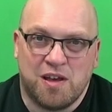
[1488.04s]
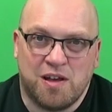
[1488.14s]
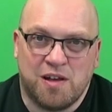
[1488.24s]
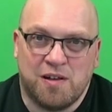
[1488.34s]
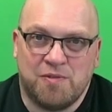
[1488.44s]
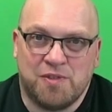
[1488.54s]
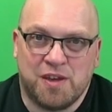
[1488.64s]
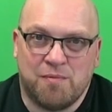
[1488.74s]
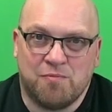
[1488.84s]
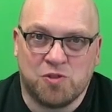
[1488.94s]
And
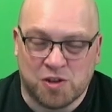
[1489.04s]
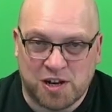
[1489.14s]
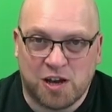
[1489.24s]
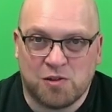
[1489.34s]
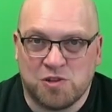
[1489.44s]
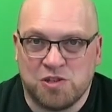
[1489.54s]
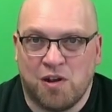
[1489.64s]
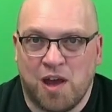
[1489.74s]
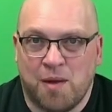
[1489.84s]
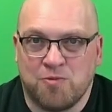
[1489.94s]
good luck with
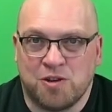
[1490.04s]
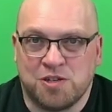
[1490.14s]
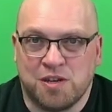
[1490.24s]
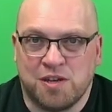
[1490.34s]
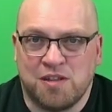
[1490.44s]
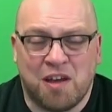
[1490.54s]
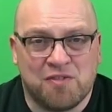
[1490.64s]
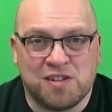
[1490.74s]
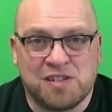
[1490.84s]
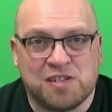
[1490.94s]
your airbrushing
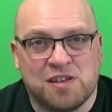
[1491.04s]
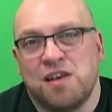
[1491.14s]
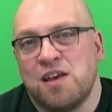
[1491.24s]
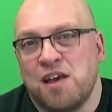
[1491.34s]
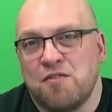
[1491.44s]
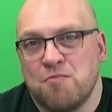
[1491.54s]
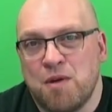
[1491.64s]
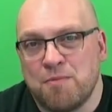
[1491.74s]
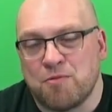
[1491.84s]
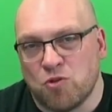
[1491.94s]
endeavors.
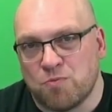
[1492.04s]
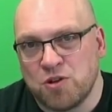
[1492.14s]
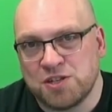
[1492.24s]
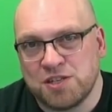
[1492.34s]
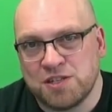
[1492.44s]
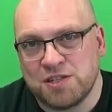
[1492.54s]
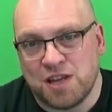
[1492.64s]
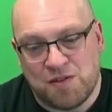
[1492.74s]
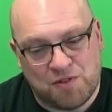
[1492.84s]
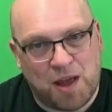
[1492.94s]
Remember, all brushes,
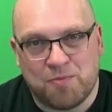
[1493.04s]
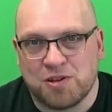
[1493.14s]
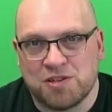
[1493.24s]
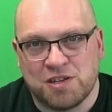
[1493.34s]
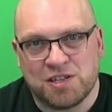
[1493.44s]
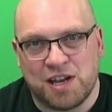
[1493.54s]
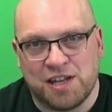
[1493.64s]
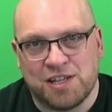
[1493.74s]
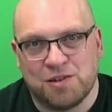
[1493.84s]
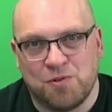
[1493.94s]
even airbrushes,
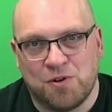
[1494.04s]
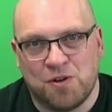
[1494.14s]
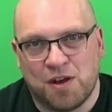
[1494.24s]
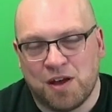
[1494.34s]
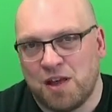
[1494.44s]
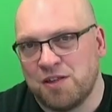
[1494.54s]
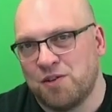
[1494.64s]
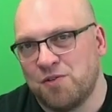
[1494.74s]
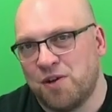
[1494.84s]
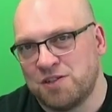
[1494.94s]
lead to war.
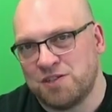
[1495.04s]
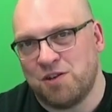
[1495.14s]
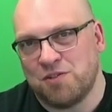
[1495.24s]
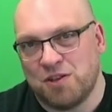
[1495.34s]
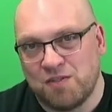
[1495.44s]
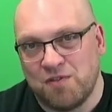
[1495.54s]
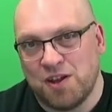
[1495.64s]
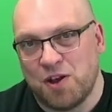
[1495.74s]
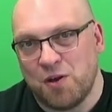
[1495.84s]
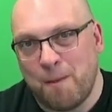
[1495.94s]
So I'll see you on the next
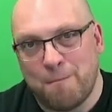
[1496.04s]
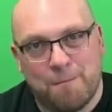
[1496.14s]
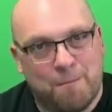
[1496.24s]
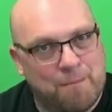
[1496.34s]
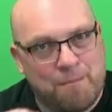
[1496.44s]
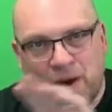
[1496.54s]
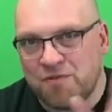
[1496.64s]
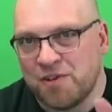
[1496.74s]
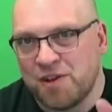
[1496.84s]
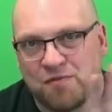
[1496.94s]
video.
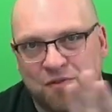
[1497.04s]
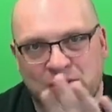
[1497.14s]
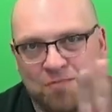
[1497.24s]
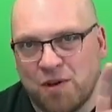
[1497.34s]
Bye for now, folks.